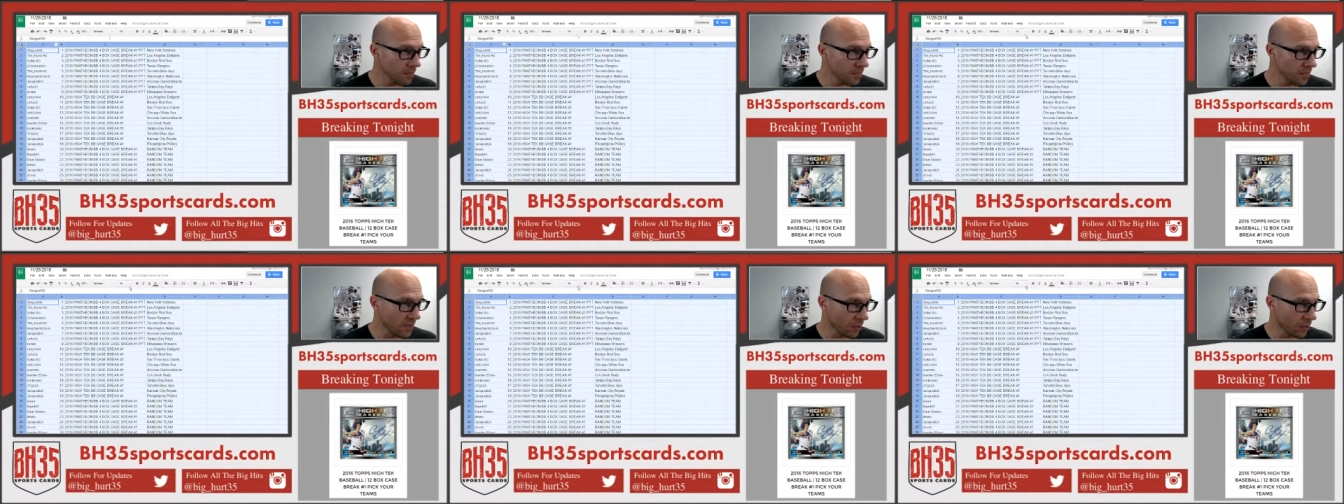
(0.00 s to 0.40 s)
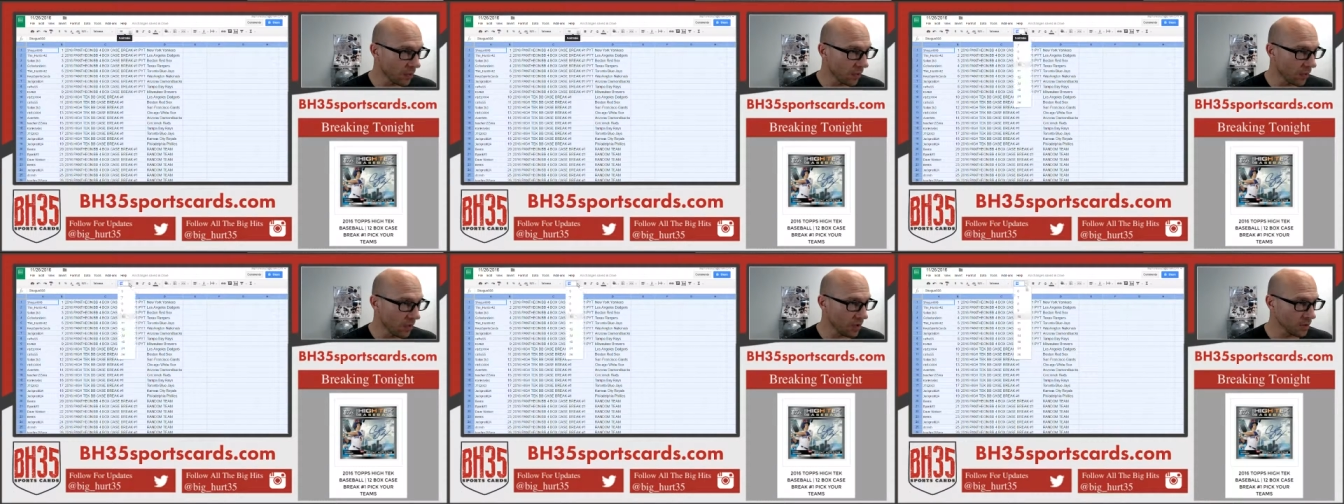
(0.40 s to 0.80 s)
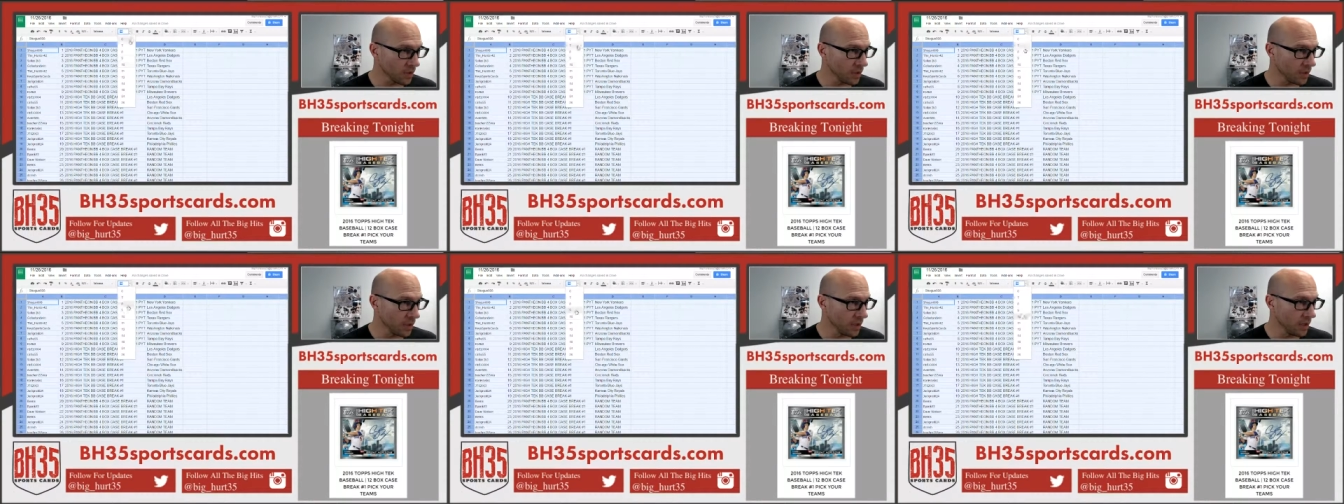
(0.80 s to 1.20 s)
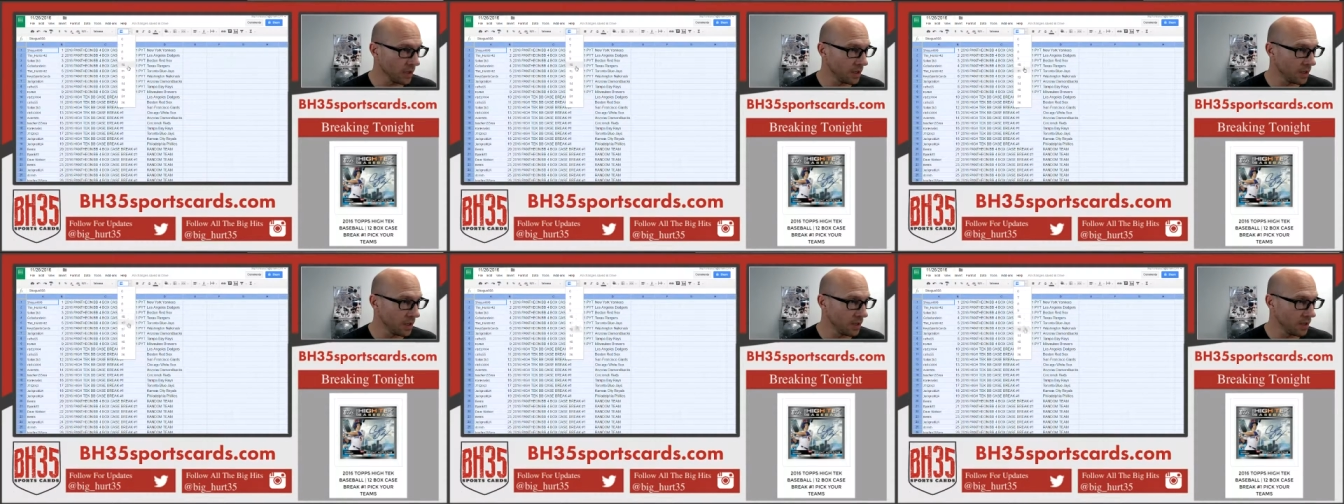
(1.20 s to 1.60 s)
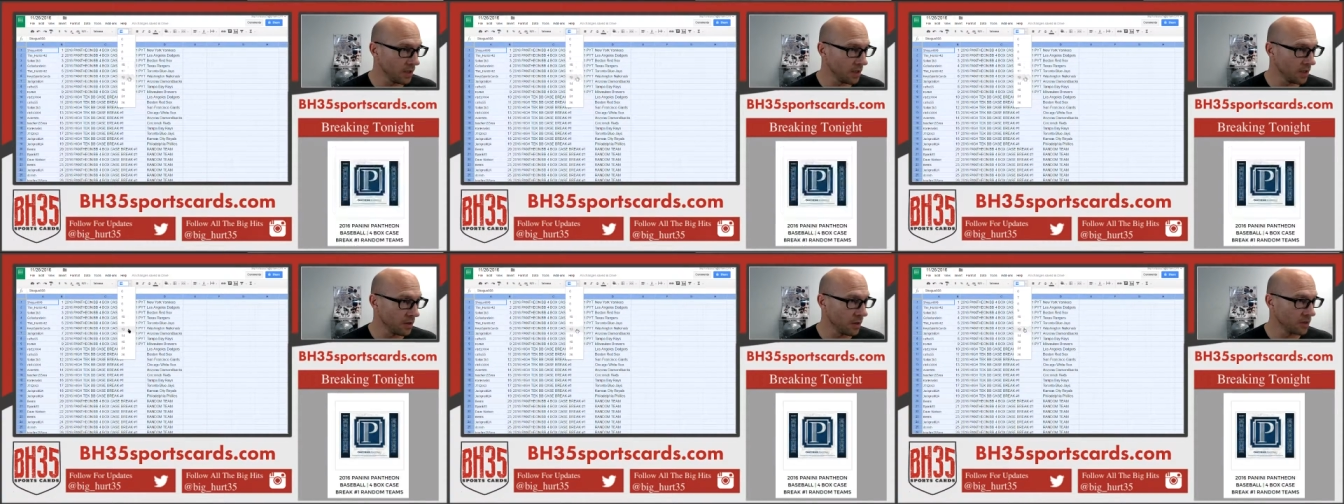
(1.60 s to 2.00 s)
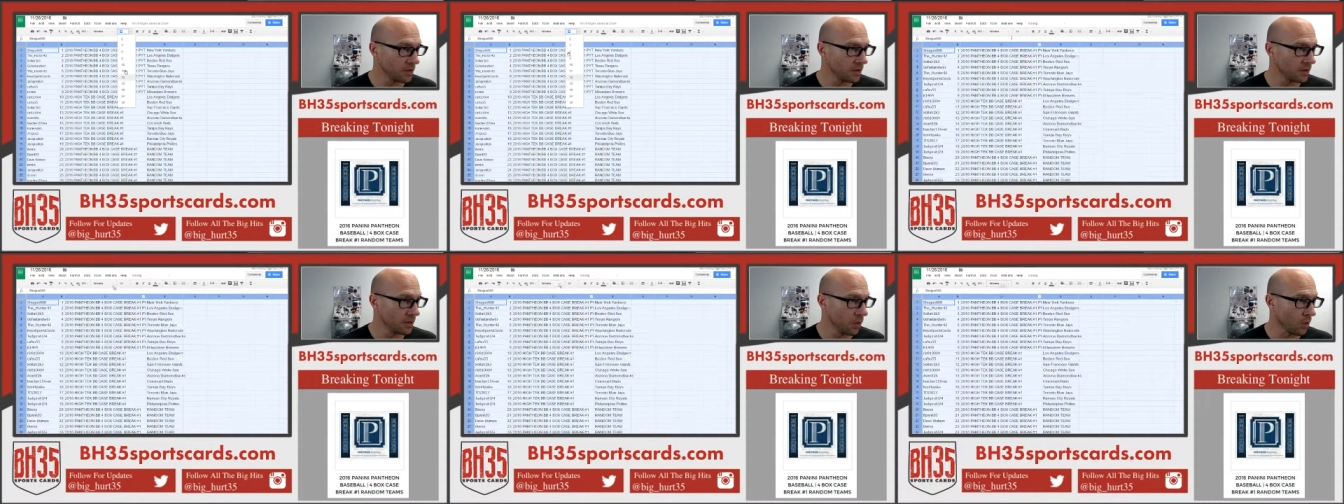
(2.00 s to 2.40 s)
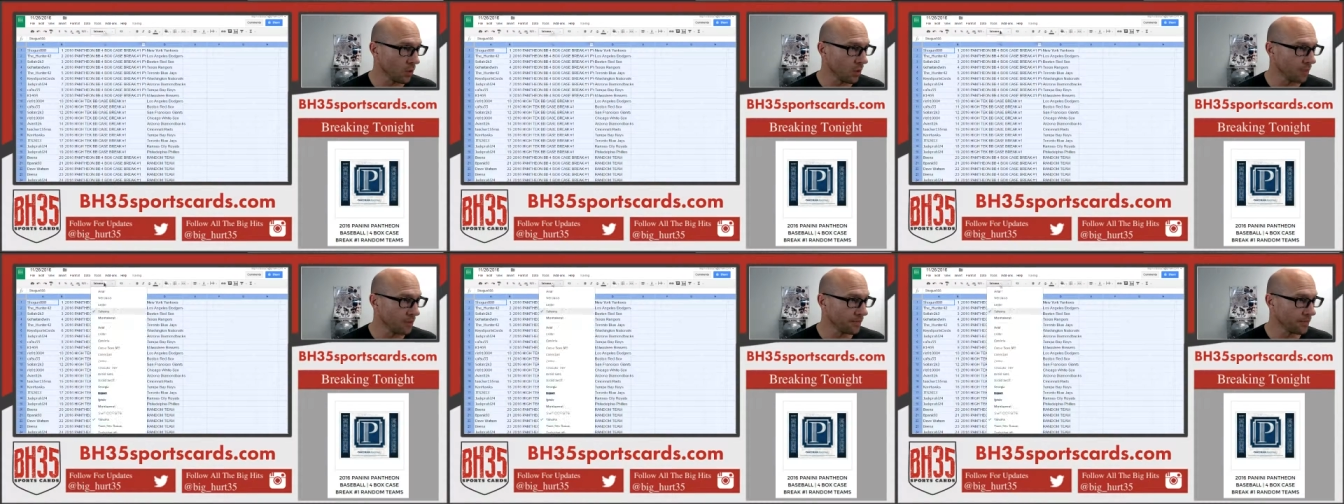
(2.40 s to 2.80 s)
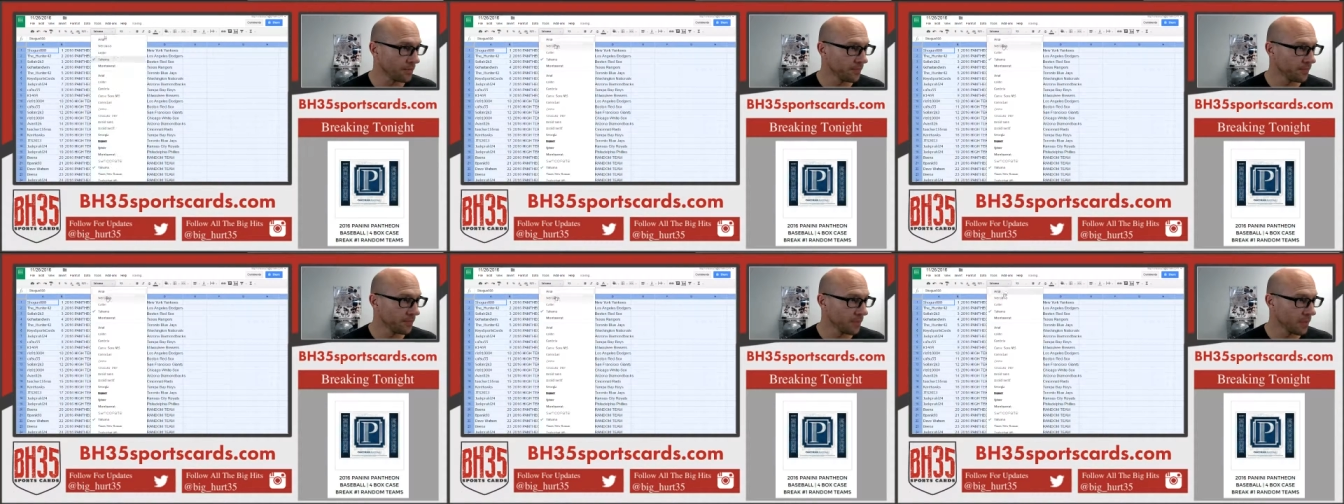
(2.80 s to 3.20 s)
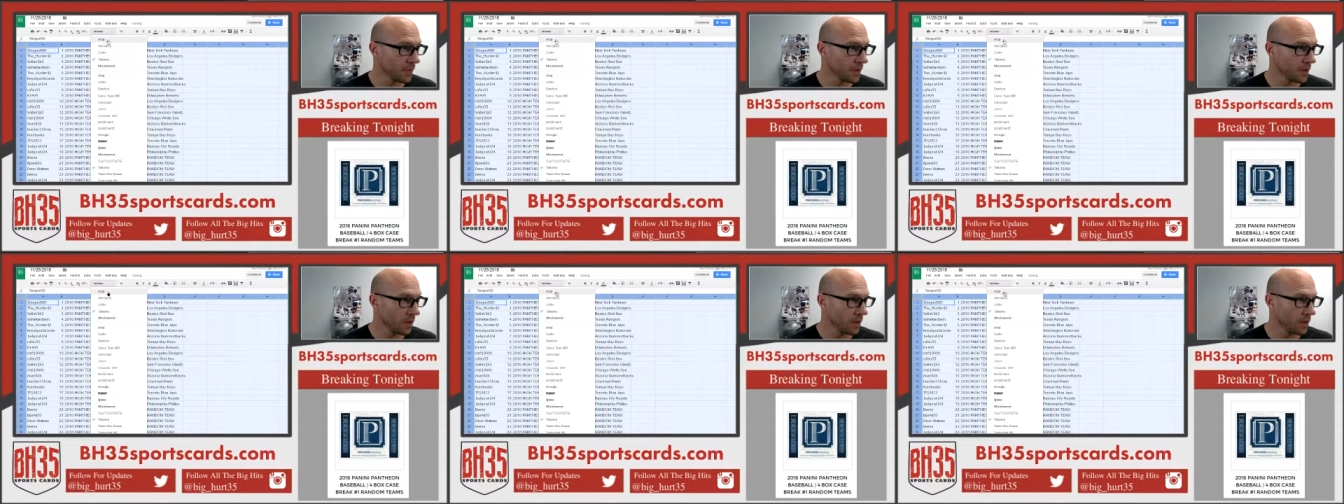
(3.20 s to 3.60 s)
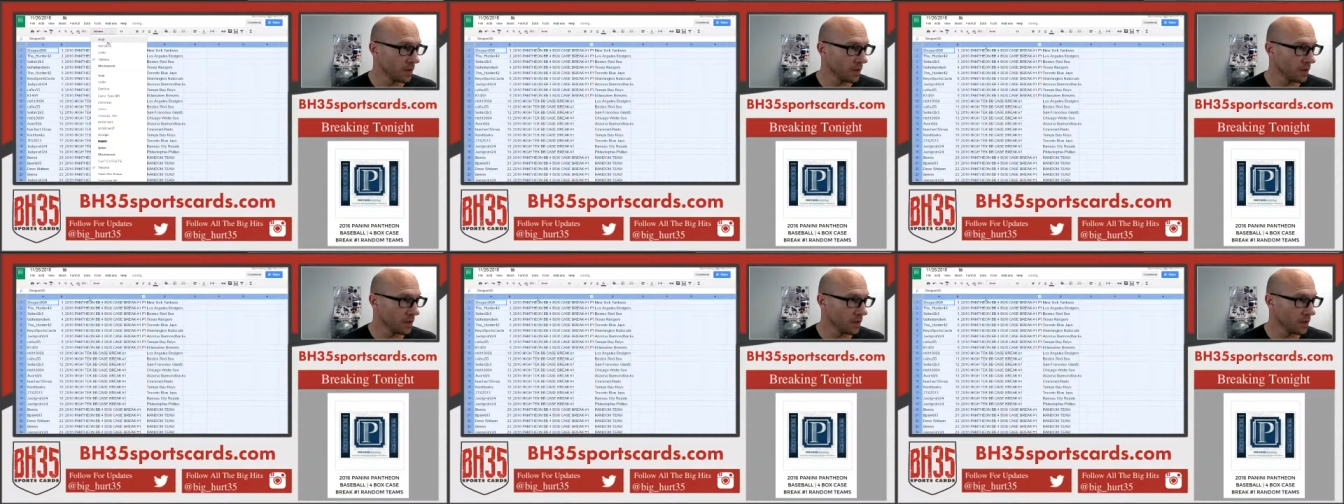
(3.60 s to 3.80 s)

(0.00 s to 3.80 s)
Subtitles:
they will also be in the store in the